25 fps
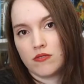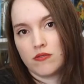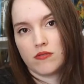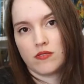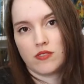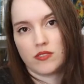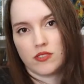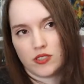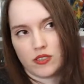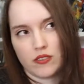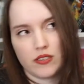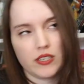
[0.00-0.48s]

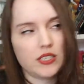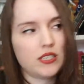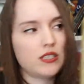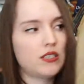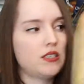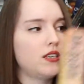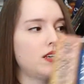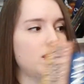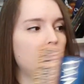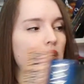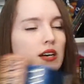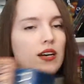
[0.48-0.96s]

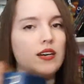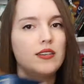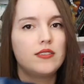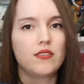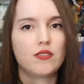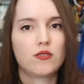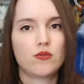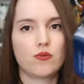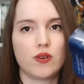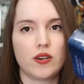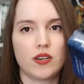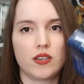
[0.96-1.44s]
series, and
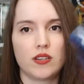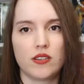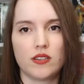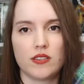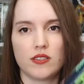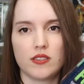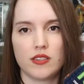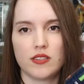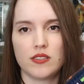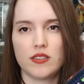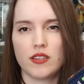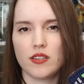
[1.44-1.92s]
this one
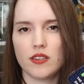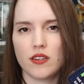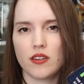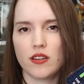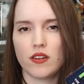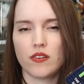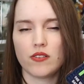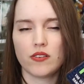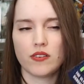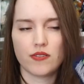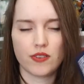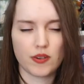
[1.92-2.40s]
is a
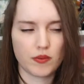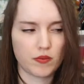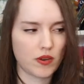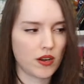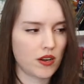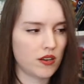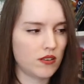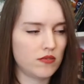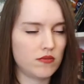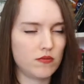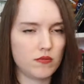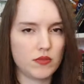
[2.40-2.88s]
standalone, if I'm
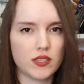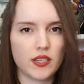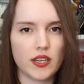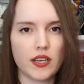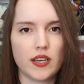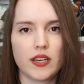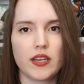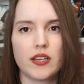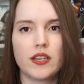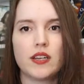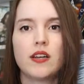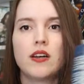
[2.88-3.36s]
not
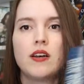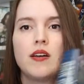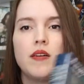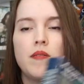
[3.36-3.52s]
mistaken.